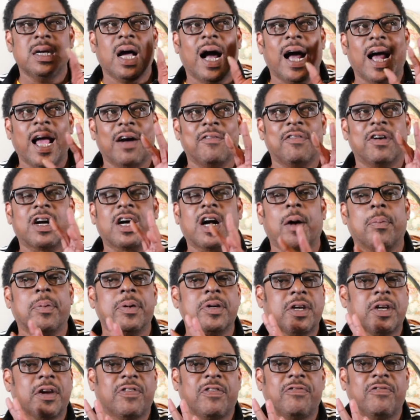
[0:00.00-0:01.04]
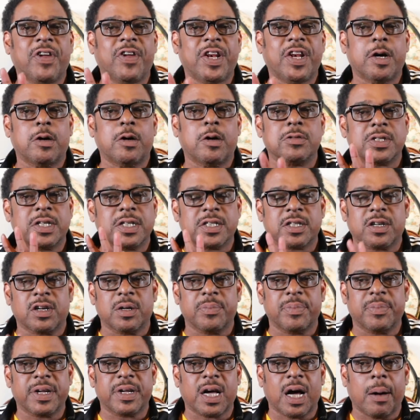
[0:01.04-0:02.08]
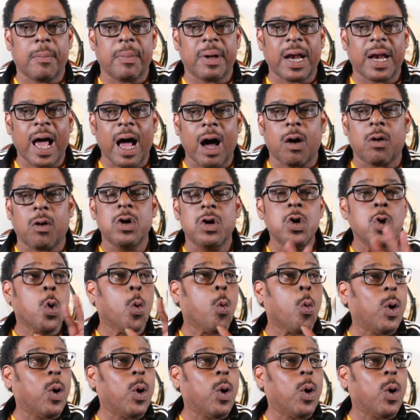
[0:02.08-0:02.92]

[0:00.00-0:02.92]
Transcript: I have a couple different videos that's going to be coming out.